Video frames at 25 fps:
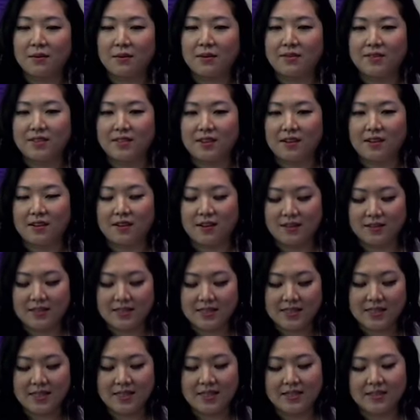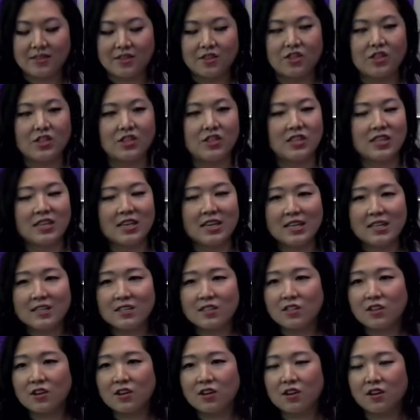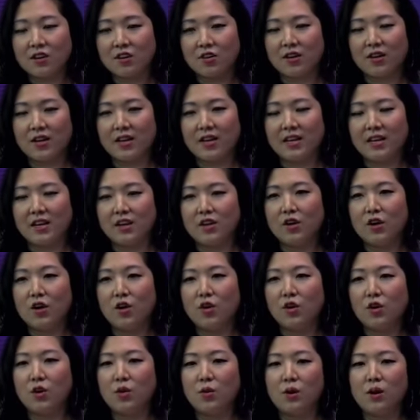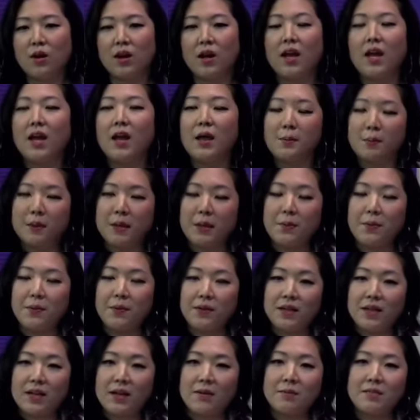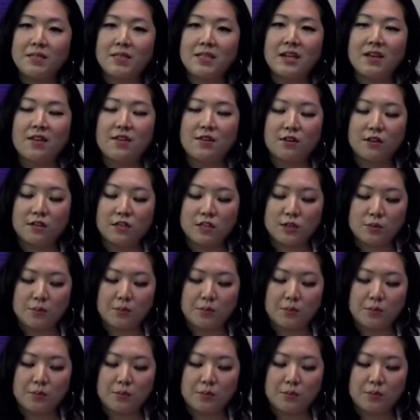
we've saw, seen, such as Kickstarter or Indiegogo, where people come together to